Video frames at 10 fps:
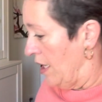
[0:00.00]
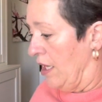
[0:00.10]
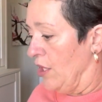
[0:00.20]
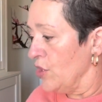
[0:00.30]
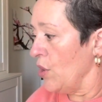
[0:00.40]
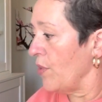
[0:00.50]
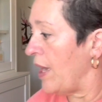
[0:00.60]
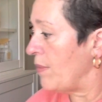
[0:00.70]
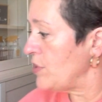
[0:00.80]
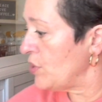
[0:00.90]
So
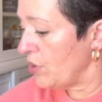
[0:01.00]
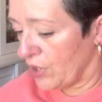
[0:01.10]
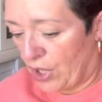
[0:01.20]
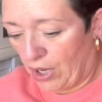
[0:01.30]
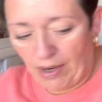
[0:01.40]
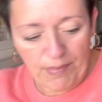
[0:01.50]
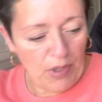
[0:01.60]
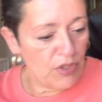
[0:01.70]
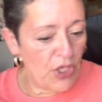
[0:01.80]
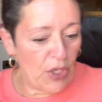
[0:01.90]
that was a good
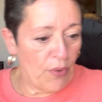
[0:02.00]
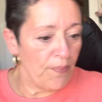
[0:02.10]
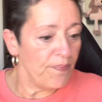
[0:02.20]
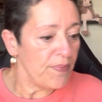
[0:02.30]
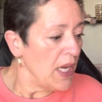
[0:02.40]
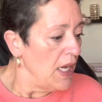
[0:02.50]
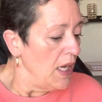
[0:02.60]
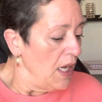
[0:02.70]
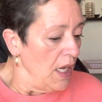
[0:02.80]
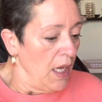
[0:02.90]
combo too.
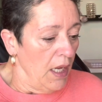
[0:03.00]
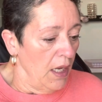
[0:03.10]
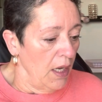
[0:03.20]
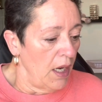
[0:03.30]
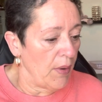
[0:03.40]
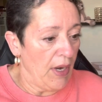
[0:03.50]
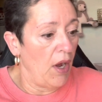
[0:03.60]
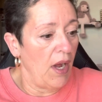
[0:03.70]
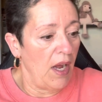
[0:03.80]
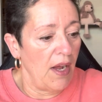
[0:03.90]
All right,
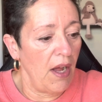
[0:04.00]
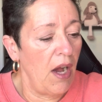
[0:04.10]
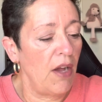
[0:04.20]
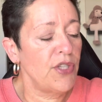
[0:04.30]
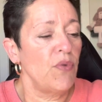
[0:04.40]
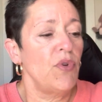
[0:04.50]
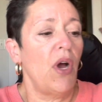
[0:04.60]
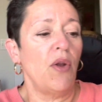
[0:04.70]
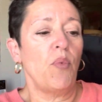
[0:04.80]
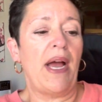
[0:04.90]
also
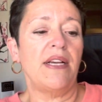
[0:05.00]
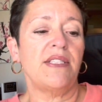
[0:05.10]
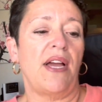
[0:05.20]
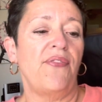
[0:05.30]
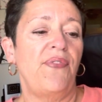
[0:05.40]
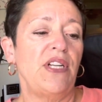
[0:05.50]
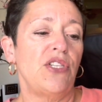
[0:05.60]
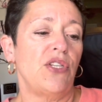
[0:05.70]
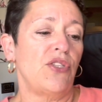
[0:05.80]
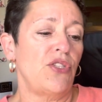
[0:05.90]
non-wax, I
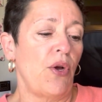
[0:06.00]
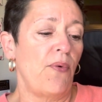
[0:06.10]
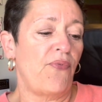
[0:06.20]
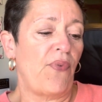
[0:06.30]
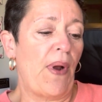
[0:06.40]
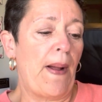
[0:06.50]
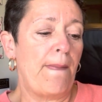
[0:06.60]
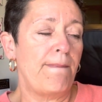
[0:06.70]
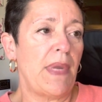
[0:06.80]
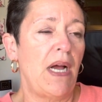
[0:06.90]
finished a soap
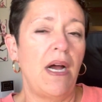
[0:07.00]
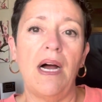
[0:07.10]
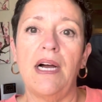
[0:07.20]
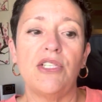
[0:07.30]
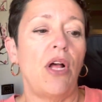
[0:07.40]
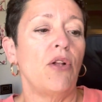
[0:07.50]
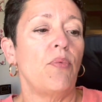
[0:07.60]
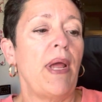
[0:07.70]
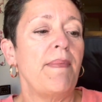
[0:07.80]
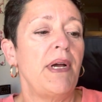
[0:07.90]
from
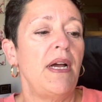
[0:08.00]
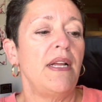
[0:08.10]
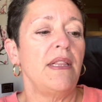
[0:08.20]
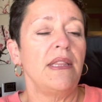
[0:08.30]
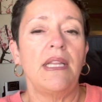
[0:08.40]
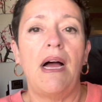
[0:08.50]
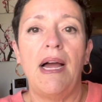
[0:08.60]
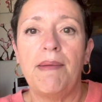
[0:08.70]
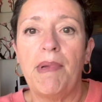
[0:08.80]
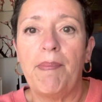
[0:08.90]
Dollarama,
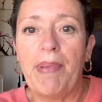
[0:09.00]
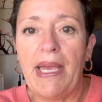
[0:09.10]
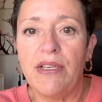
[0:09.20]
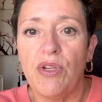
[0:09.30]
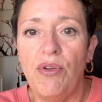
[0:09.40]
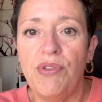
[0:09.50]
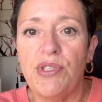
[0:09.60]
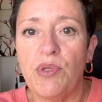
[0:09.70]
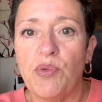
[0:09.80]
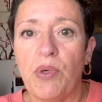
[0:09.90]
Lime Basil.
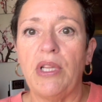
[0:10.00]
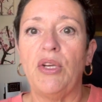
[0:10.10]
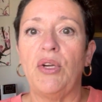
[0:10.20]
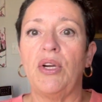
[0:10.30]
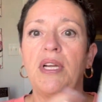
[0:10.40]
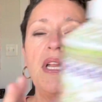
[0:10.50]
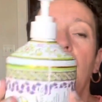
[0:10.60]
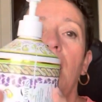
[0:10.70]
This was really good.